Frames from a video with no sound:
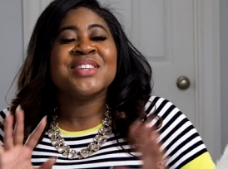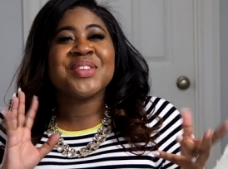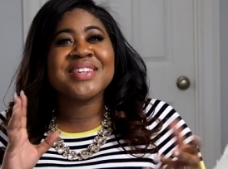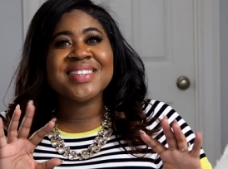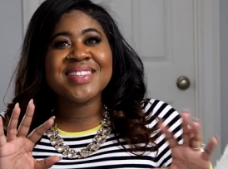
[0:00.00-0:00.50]

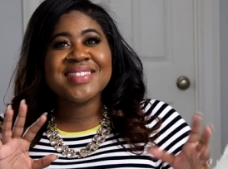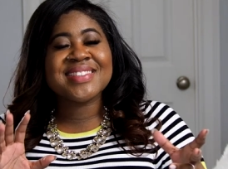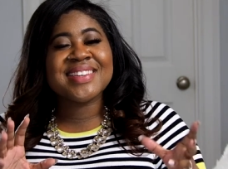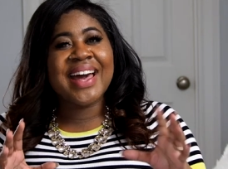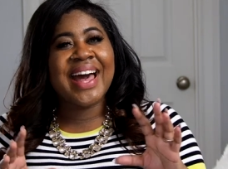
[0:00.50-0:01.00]
So this
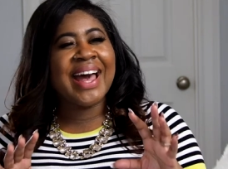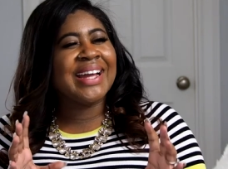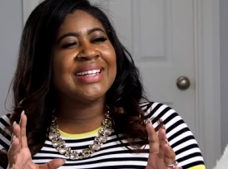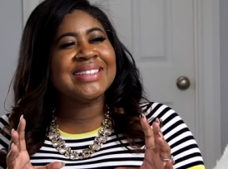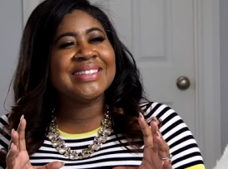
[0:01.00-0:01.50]
is
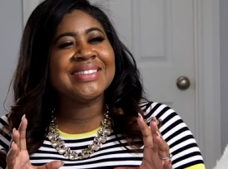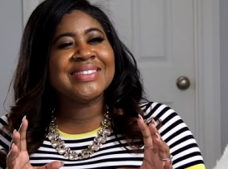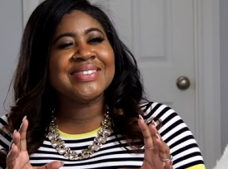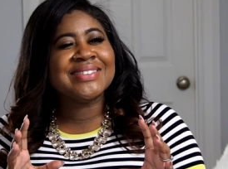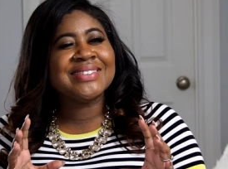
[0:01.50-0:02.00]
kind
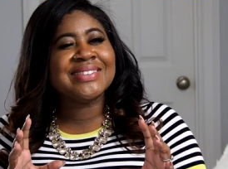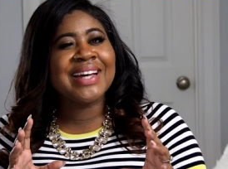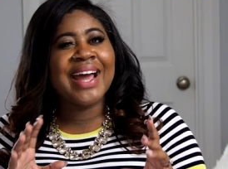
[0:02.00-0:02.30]
of,